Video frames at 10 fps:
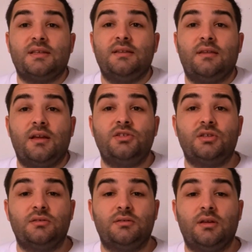
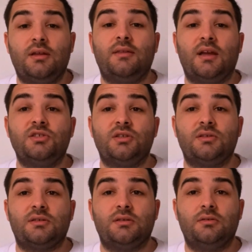intentions.